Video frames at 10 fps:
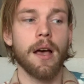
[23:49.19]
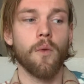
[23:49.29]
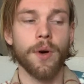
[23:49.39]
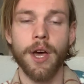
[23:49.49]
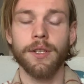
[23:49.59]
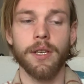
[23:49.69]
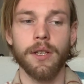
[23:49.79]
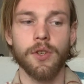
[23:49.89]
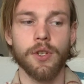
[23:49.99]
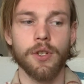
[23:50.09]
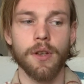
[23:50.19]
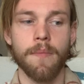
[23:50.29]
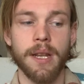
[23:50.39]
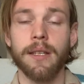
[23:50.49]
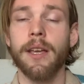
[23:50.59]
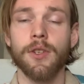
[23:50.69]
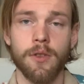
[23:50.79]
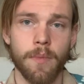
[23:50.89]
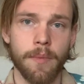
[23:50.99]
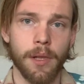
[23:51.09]
When I teach meditation
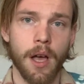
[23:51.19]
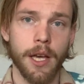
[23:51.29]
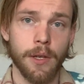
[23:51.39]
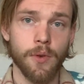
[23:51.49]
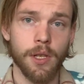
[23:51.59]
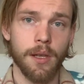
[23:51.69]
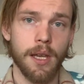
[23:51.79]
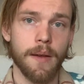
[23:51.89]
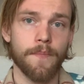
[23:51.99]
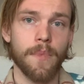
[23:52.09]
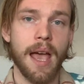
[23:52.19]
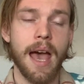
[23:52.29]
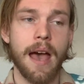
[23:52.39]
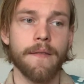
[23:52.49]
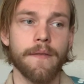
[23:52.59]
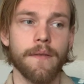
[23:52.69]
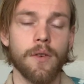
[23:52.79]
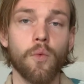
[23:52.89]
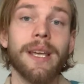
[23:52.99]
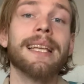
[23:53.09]
to people, I usually have
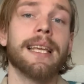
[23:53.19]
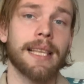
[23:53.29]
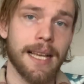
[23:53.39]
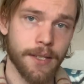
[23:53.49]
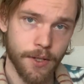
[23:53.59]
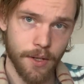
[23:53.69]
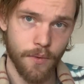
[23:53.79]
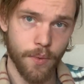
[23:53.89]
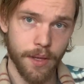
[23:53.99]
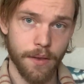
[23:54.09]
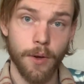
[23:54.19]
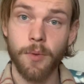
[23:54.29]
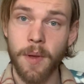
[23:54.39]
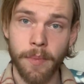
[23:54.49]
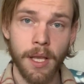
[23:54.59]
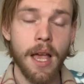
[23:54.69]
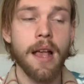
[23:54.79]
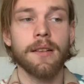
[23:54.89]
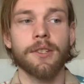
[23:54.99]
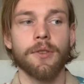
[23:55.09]
weekly classes with those people
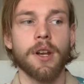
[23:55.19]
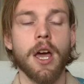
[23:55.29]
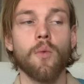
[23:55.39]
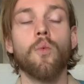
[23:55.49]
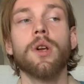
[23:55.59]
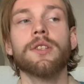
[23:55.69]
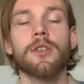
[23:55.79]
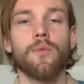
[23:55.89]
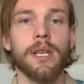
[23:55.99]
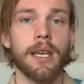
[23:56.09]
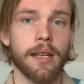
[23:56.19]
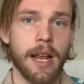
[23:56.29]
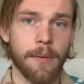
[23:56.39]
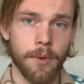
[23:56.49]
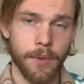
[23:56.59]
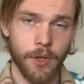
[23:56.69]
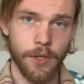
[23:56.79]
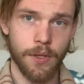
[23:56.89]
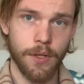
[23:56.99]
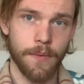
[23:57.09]
so that I once a week can help them
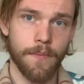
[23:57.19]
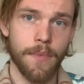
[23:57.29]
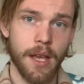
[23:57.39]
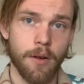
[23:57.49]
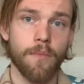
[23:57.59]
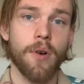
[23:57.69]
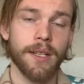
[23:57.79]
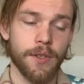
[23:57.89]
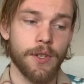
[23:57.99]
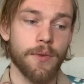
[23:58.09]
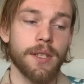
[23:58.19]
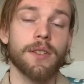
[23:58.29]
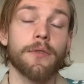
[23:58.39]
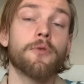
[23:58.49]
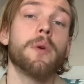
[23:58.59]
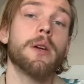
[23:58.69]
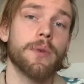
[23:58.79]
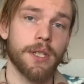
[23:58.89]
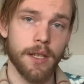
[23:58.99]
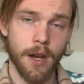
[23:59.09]
adjust their practice. So this is the
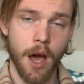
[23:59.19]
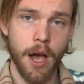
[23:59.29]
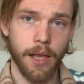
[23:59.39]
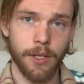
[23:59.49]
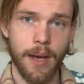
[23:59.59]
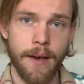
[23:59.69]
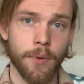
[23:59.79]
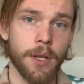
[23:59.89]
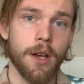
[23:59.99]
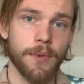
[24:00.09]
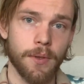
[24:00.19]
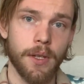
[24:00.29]
frequency that I like to have when it comes to